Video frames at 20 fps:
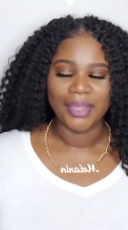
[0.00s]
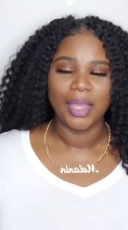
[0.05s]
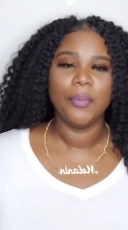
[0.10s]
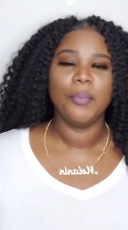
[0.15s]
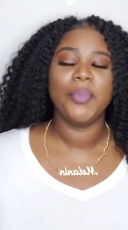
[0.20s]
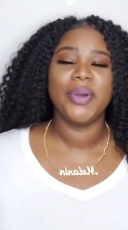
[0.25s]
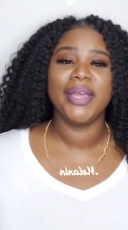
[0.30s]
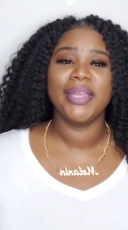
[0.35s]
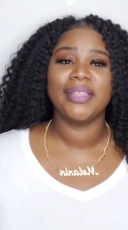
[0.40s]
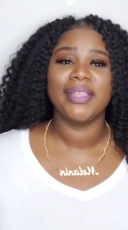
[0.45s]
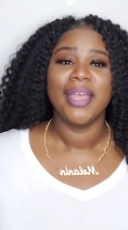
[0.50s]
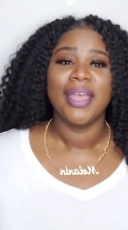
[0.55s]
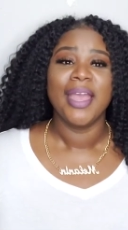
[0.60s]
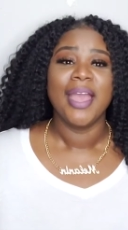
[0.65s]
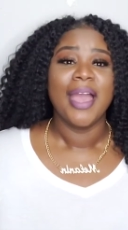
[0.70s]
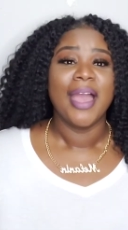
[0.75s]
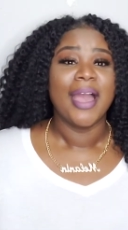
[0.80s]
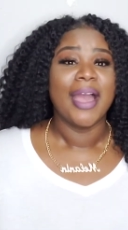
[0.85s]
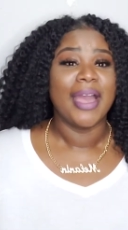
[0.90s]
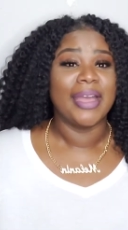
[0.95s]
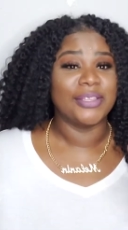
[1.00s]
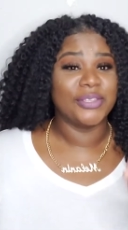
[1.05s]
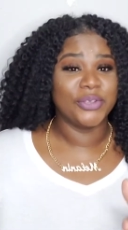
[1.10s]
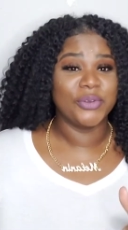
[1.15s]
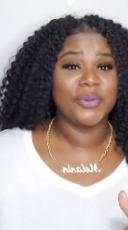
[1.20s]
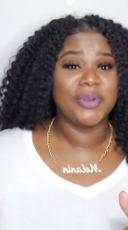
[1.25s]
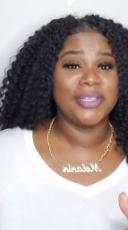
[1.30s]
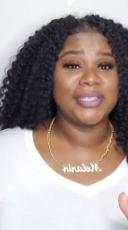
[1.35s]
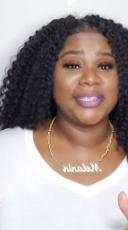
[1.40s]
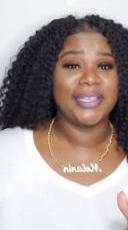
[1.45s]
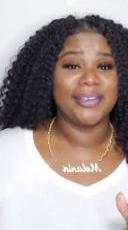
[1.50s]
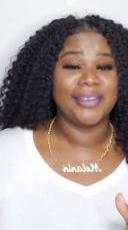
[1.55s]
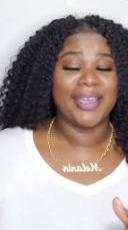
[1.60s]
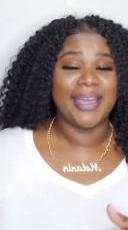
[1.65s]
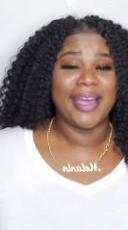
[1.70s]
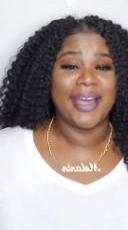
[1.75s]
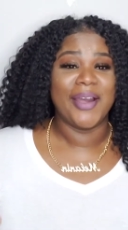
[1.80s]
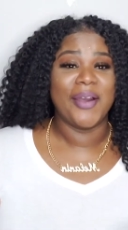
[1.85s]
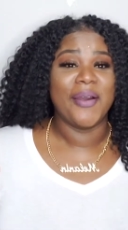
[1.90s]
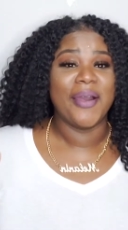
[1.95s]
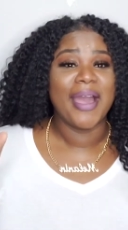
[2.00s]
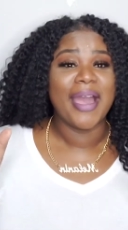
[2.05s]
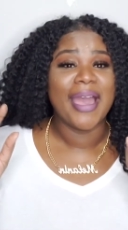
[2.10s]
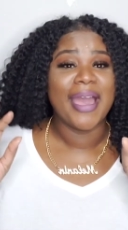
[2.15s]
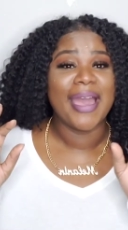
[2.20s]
But I do want to tell y'all,